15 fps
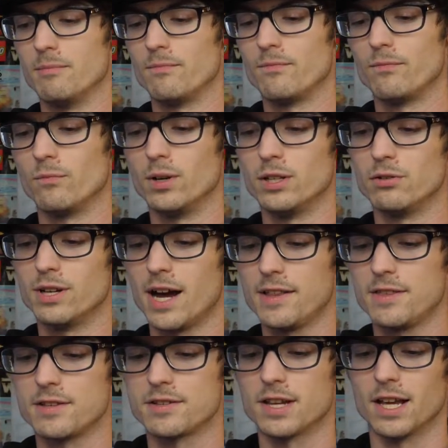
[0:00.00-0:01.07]
when you got
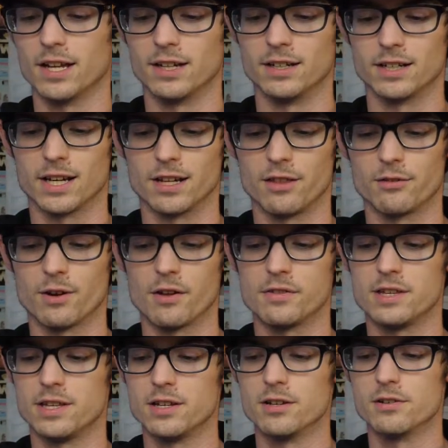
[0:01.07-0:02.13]
this set and kind of throughout the
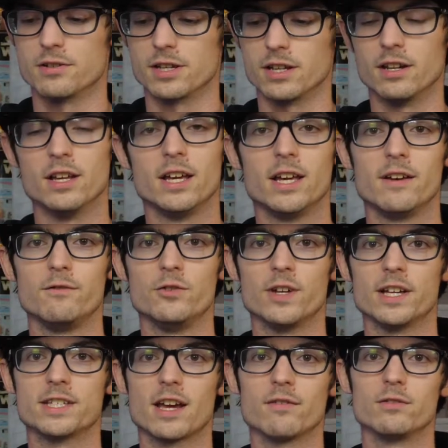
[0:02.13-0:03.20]
years? And if you
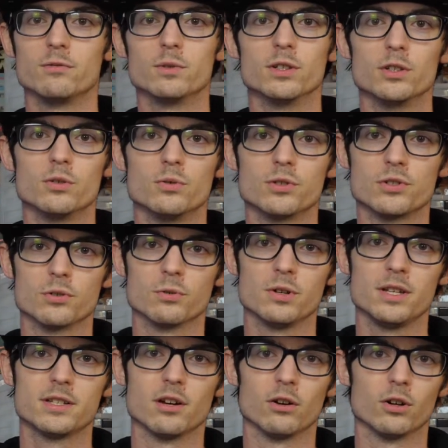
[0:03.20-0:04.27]
guys have any really cool
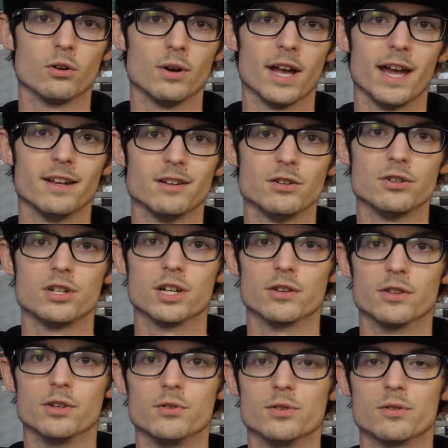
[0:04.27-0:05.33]
stories, I'll go ahead and share
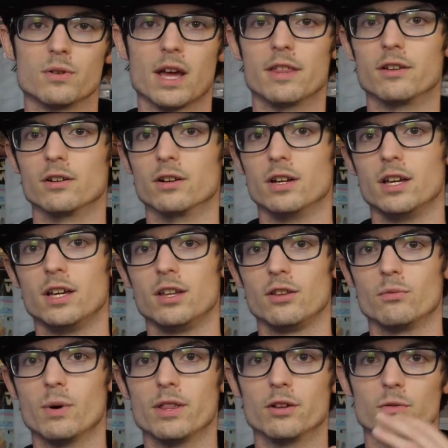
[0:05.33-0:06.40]
those,
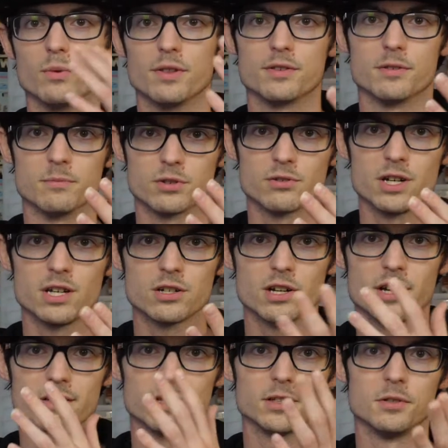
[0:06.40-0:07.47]
whether with some
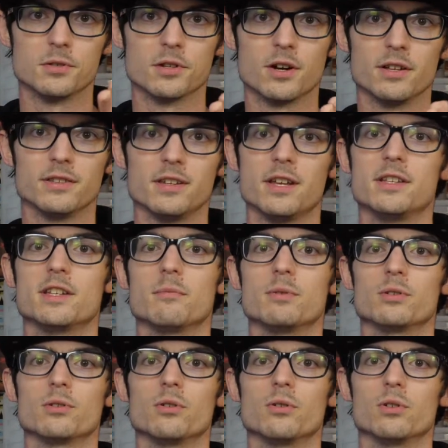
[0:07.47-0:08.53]
screenshots like you saw in today's
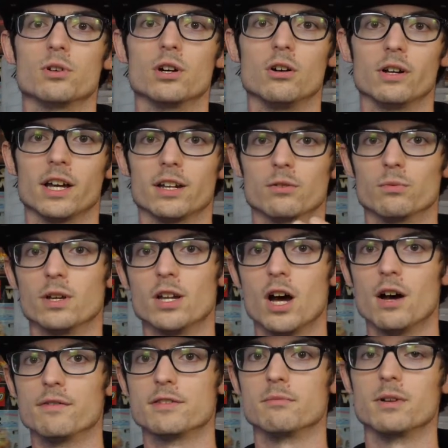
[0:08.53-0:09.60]
episode, or I'll kind of read
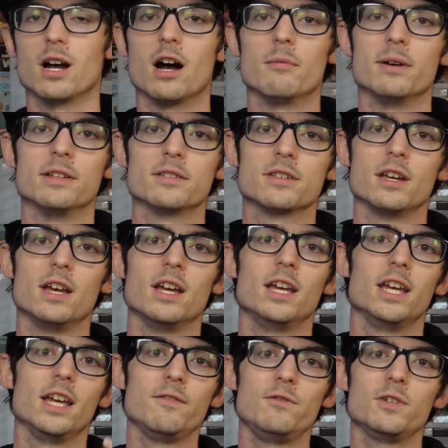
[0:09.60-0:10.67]
off some comments.
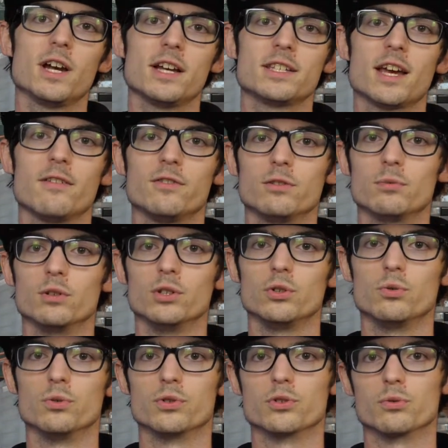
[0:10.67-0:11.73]
If you guys have any really
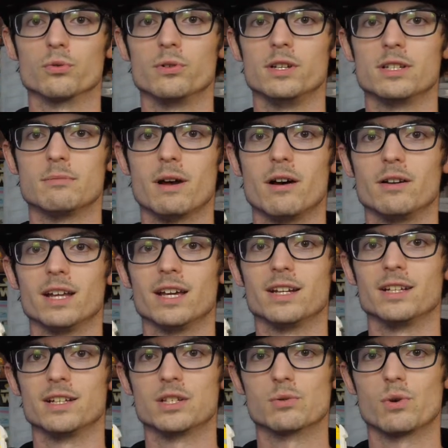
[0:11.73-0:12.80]
cool stories about
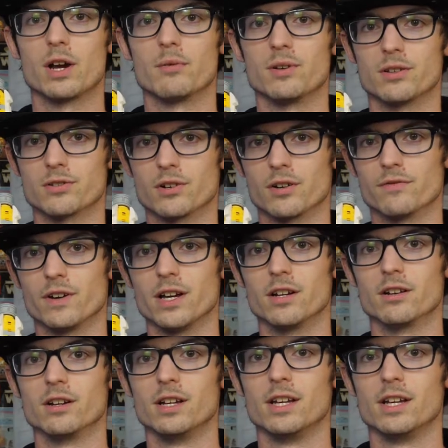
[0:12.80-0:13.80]
Anakin's Y-Wing Starfighter